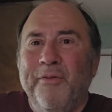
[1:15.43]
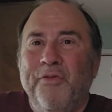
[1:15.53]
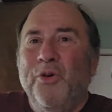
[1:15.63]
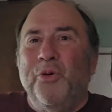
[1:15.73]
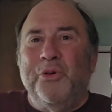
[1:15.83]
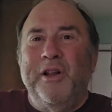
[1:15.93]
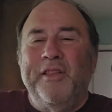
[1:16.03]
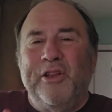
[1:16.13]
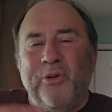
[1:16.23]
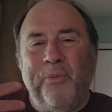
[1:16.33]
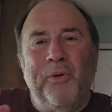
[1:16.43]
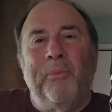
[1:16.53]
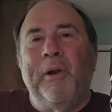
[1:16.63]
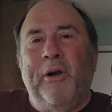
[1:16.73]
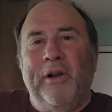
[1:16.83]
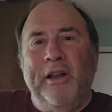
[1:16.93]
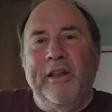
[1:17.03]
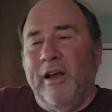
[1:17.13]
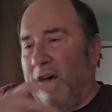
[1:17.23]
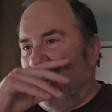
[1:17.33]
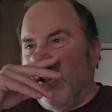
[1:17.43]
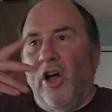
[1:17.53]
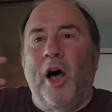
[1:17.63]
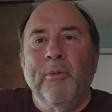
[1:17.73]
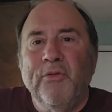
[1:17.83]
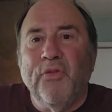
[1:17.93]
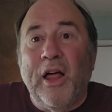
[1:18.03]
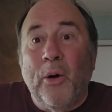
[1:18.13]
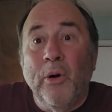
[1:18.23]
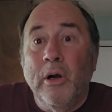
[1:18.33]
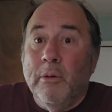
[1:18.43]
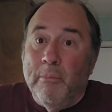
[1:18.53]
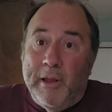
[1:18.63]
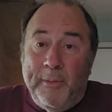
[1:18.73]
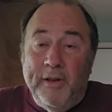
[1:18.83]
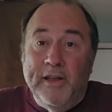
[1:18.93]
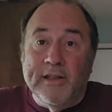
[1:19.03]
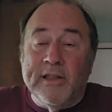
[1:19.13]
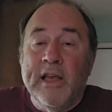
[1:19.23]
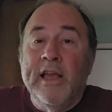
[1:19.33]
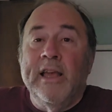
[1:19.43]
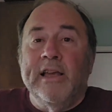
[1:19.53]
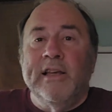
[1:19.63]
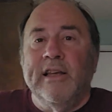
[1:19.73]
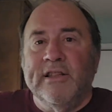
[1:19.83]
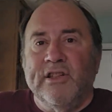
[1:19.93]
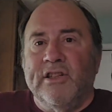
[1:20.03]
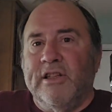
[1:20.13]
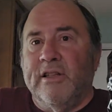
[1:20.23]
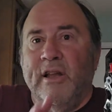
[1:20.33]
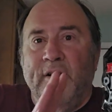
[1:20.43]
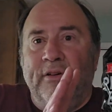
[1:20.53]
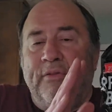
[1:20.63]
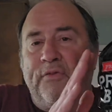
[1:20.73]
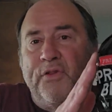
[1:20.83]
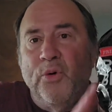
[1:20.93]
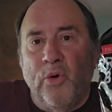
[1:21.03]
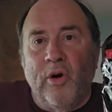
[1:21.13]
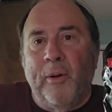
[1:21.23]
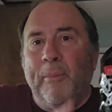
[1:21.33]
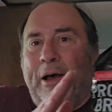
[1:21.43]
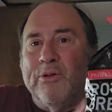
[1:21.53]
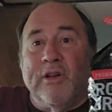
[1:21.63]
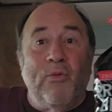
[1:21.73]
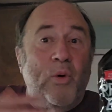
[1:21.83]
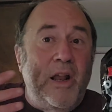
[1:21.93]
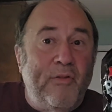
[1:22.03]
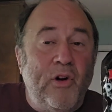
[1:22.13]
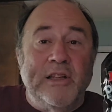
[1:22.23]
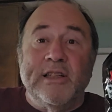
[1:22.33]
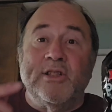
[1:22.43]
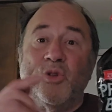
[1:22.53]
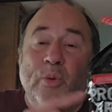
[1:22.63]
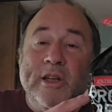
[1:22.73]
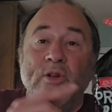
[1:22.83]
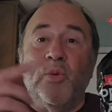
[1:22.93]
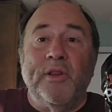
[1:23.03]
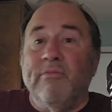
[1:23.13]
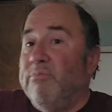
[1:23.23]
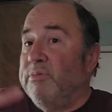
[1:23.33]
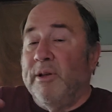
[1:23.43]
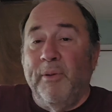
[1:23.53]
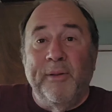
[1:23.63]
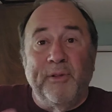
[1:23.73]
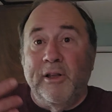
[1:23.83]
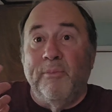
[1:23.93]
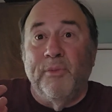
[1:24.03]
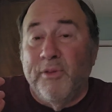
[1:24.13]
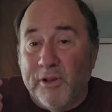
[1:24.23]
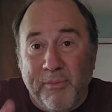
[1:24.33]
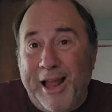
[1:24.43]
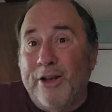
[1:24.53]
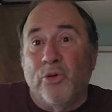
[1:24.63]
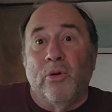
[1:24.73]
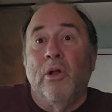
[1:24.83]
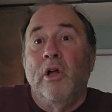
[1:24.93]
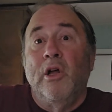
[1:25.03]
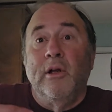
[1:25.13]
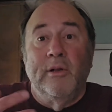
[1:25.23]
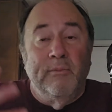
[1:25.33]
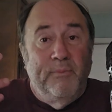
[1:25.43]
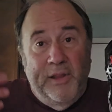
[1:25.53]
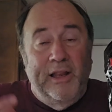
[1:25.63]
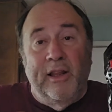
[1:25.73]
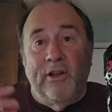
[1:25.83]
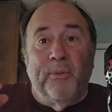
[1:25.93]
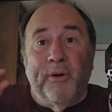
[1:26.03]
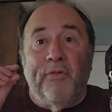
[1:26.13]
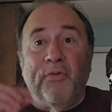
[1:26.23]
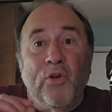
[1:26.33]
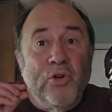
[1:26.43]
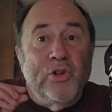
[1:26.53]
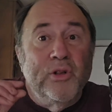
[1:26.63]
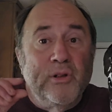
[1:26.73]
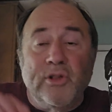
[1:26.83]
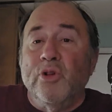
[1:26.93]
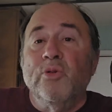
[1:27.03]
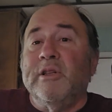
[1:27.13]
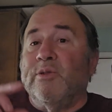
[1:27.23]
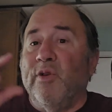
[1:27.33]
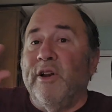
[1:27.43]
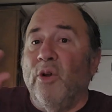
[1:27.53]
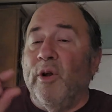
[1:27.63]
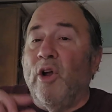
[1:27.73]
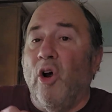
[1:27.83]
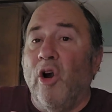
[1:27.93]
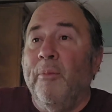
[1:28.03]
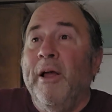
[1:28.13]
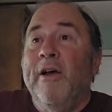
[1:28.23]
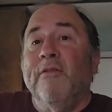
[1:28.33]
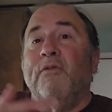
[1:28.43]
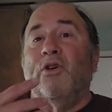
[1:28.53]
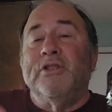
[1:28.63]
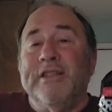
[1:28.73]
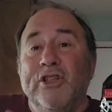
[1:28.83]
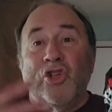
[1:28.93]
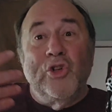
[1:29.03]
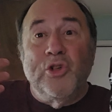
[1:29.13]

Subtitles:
food that you're preparing? Is it almond flour? Maybe it is. Is it just fewer amounts of whatever? Is it sweetened with some natural thing, like a little bit of fruit juice that's very low in carb versus